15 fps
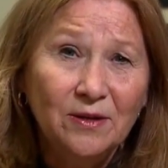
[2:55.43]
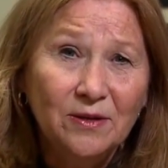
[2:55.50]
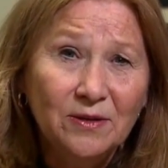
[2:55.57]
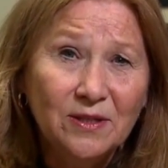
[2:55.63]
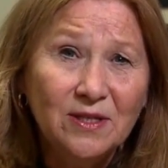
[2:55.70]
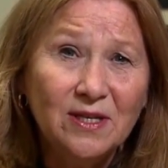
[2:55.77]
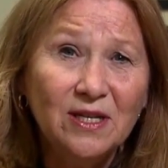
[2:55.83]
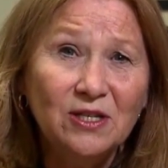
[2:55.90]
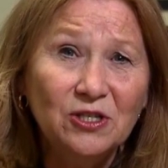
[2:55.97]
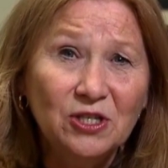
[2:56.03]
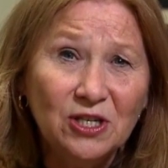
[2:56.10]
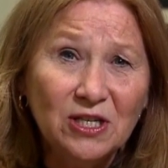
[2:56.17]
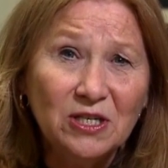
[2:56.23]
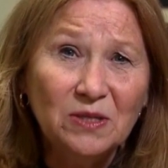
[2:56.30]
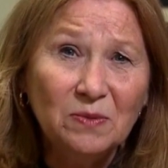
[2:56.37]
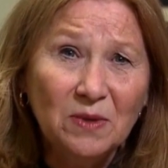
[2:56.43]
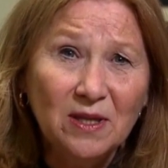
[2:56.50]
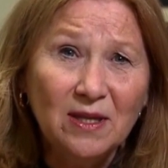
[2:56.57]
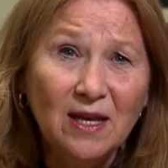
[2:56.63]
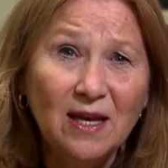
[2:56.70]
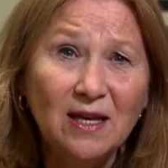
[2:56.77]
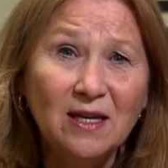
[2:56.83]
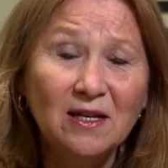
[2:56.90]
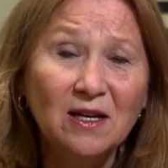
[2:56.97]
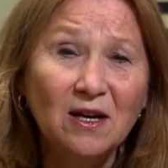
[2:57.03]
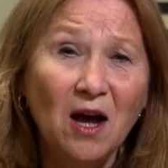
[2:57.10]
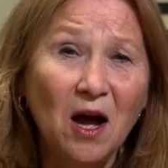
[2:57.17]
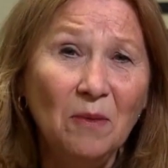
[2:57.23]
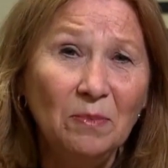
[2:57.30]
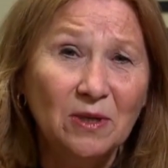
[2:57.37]
who see just what they can
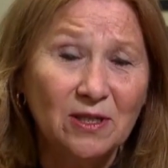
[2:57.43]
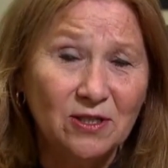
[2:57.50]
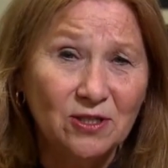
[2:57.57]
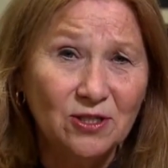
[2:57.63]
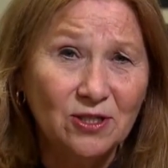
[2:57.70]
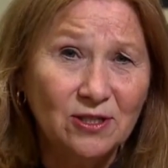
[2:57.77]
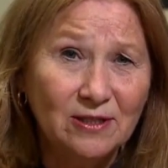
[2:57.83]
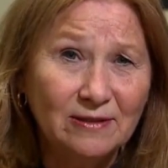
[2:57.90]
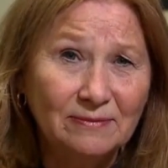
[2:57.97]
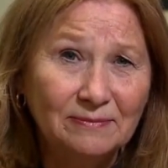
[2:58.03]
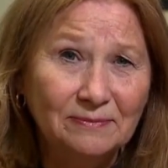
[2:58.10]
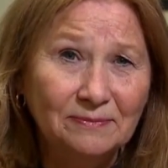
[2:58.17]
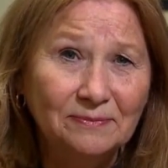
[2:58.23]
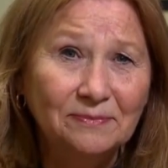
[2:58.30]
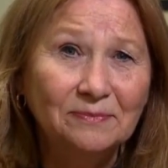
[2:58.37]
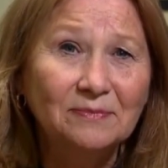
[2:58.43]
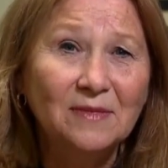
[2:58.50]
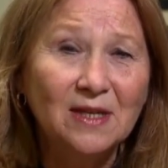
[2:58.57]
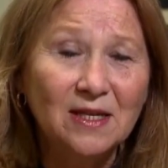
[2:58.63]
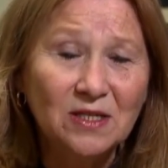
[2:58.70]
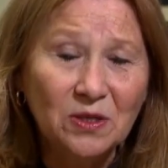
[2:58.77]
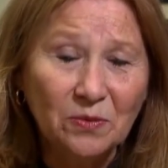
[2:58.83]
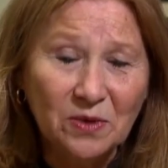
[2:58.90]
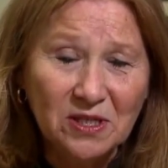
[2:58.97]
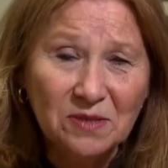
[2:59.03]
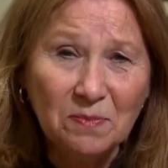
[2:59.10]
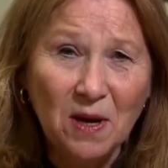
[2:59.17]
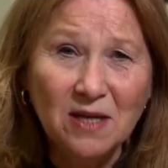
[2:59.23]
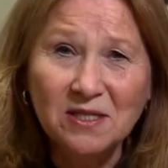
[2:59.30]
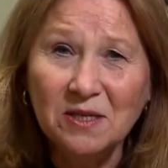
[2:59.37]
accomplish. It's a
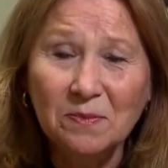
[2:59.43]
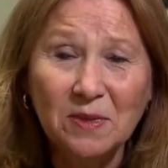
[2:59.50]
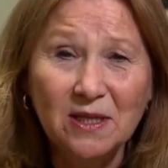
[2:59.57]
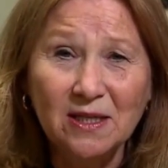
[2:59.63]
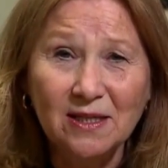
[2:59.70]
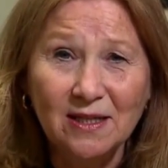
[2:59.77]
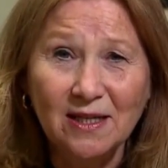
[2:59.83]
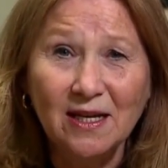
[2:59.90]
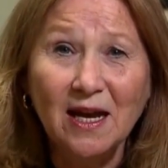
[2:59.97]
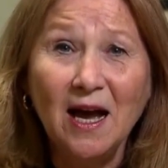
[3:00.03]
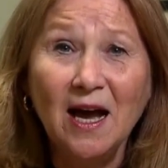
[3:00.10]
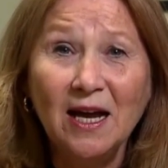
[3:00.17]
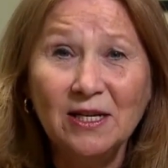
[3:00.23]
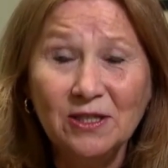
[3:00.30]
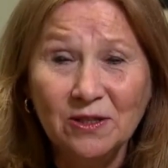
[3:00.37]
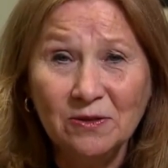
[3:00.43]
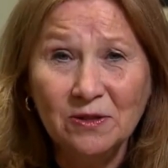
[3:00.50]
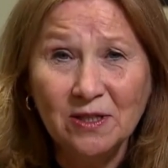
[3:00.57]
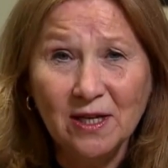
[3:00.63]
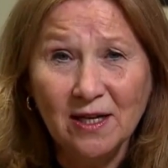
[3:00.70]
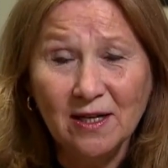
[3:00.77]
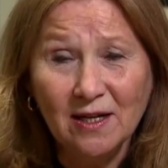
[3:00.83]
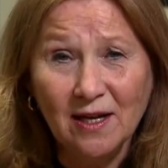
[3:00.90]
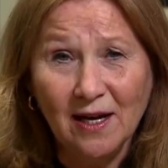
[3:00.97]
responsibility I don't take